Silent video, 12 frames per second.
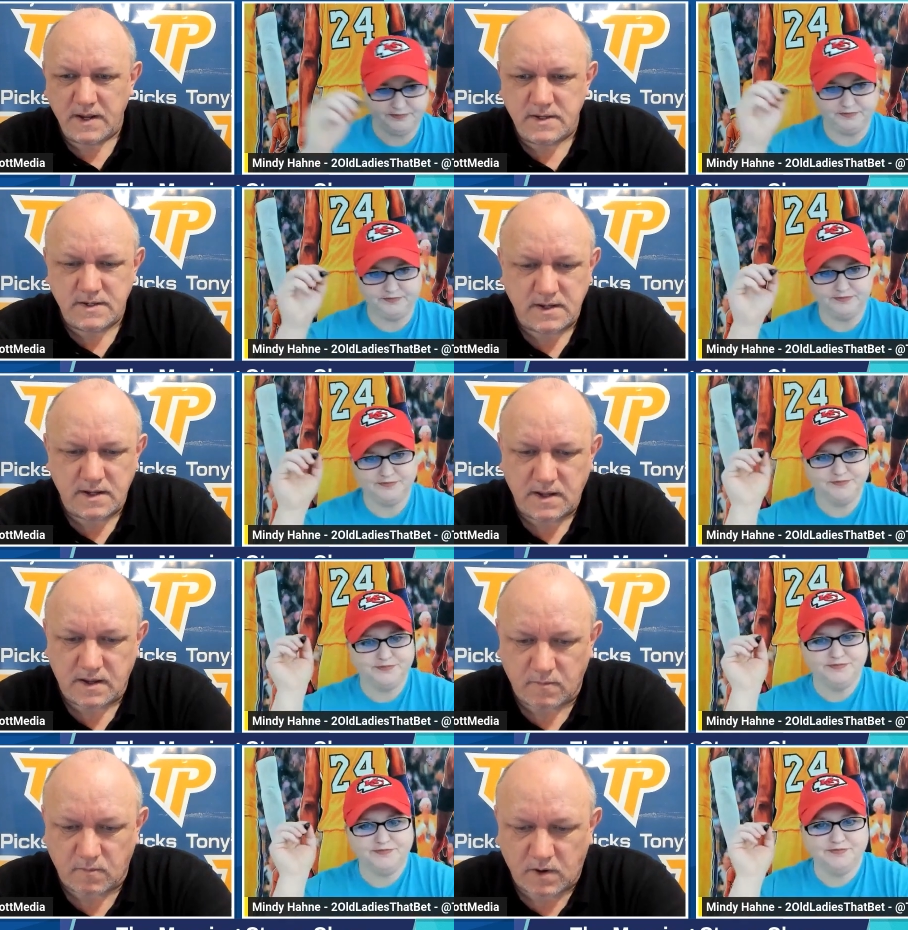
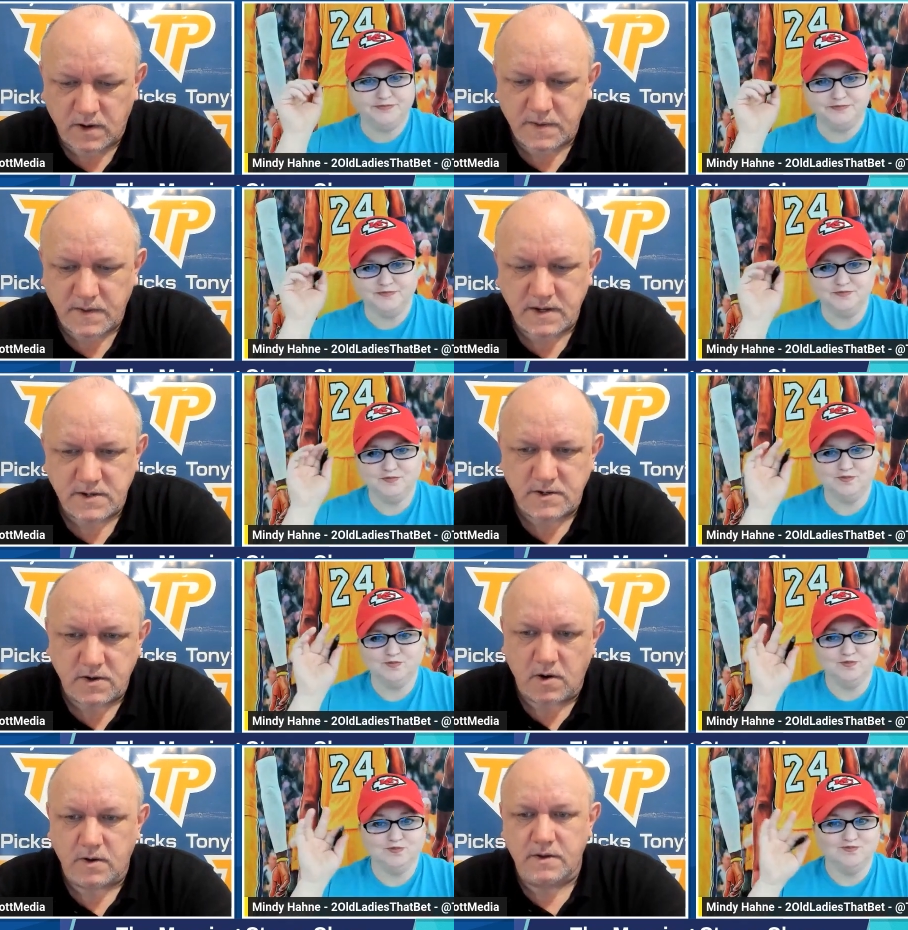Speaker 1: see? What do these
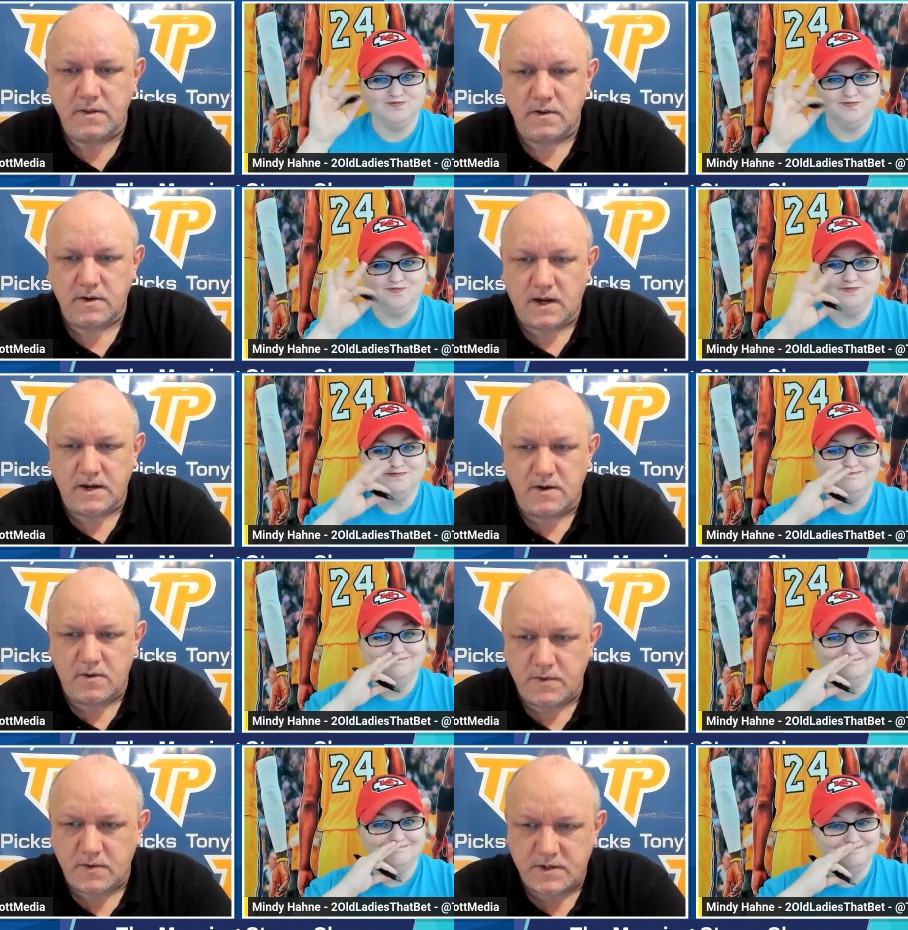sharks look? I
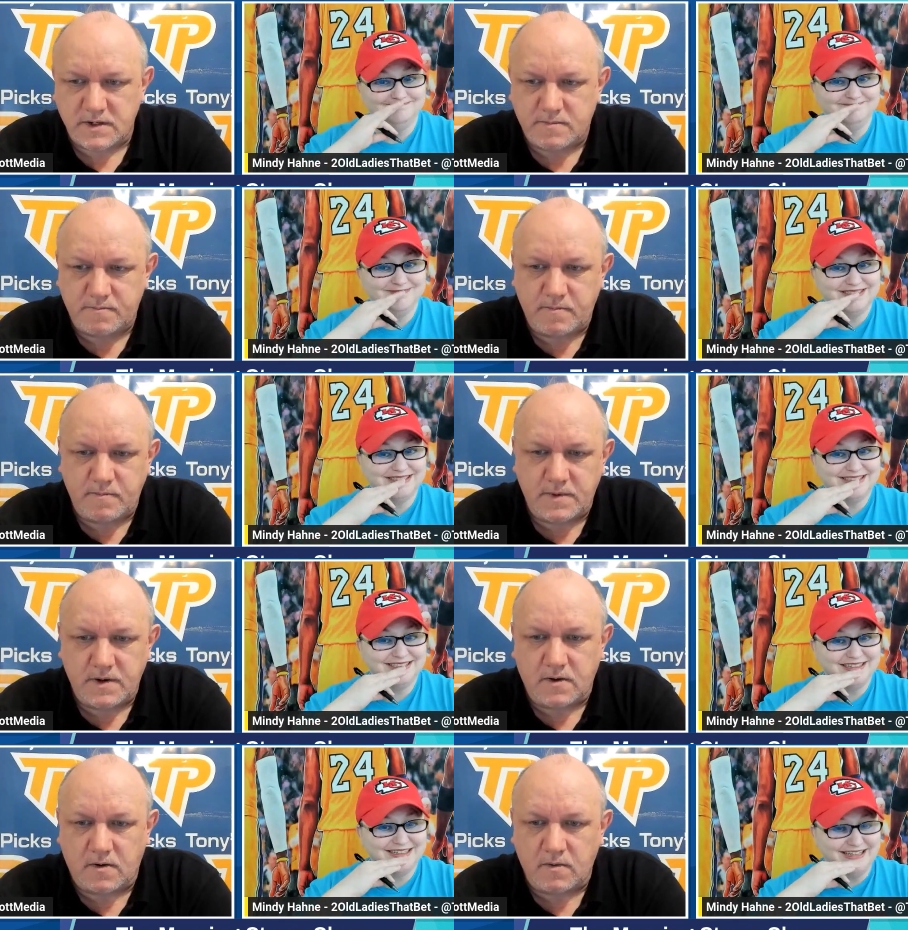know they're just,
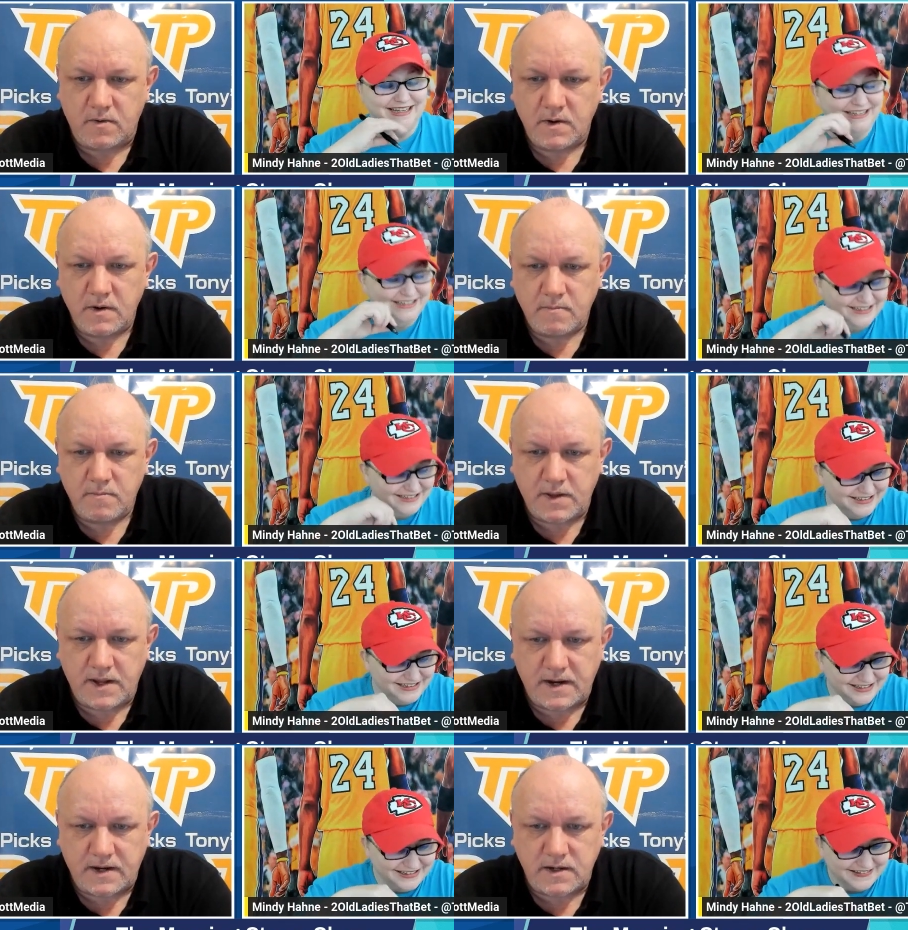you know,
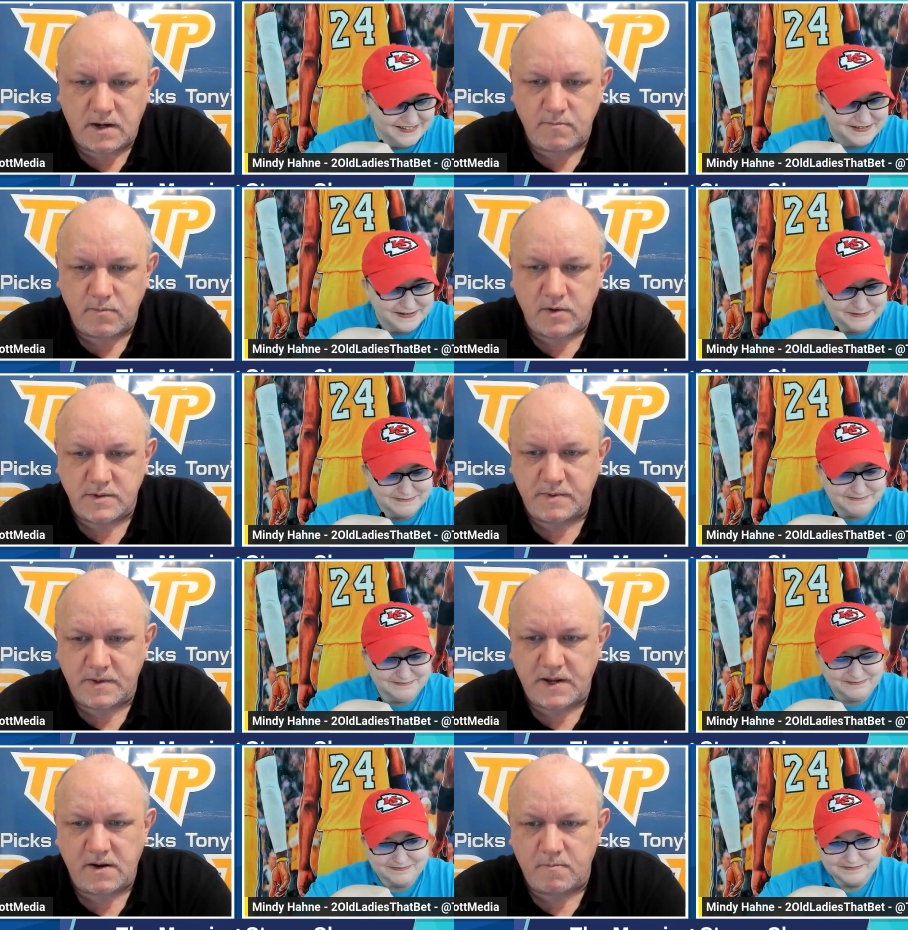playing numbers,
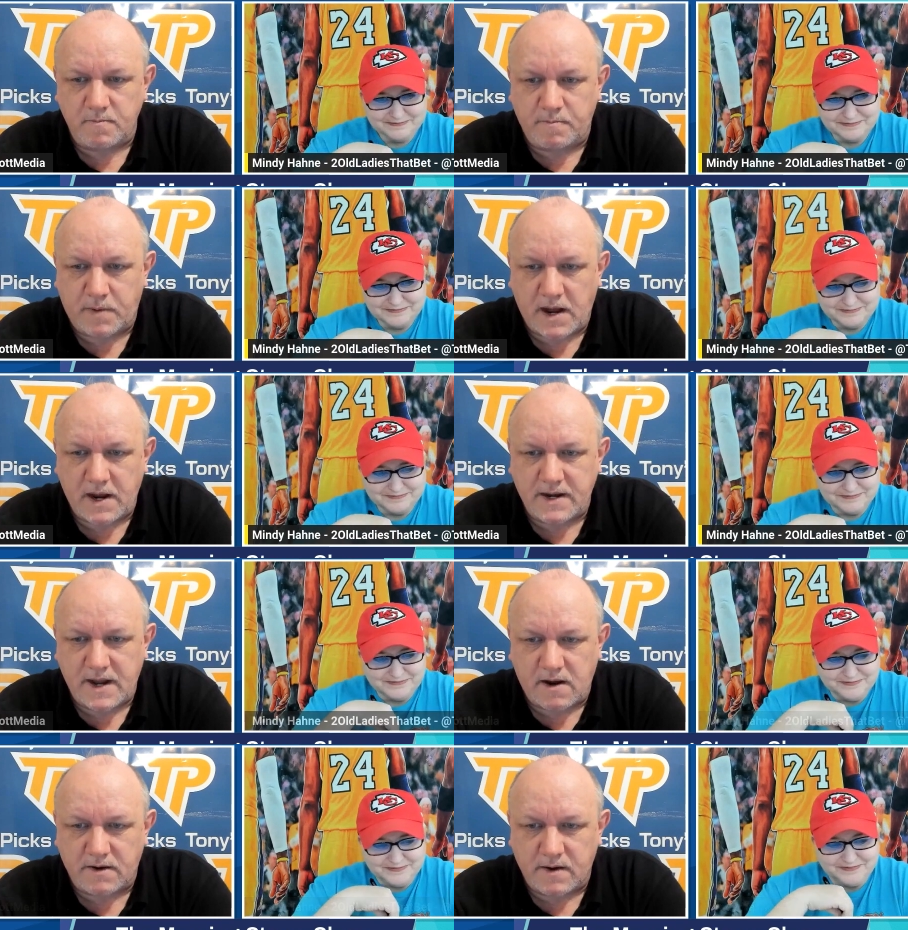but they don't buy
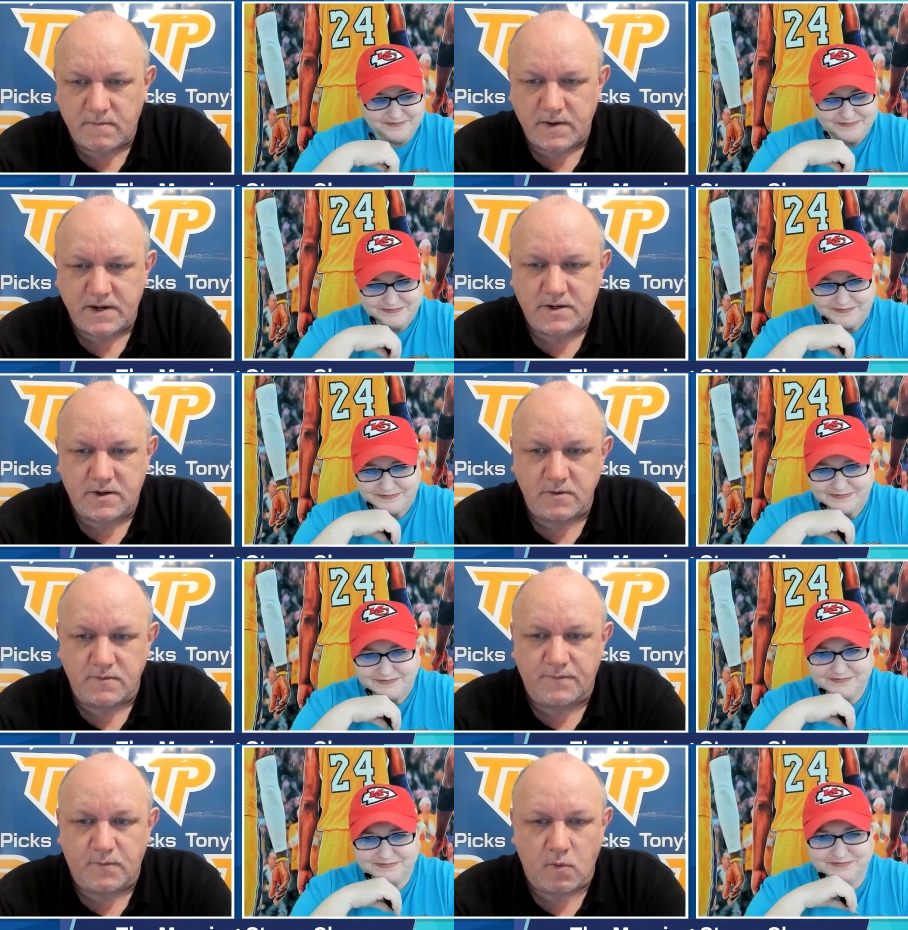down every
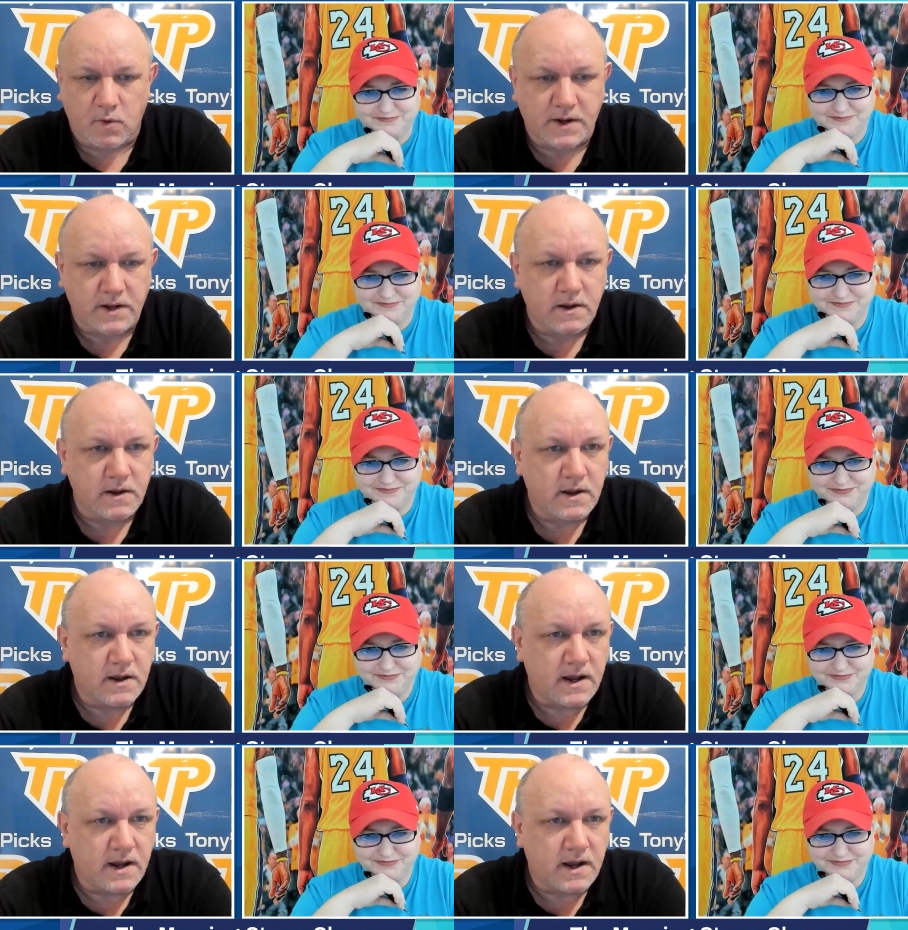240.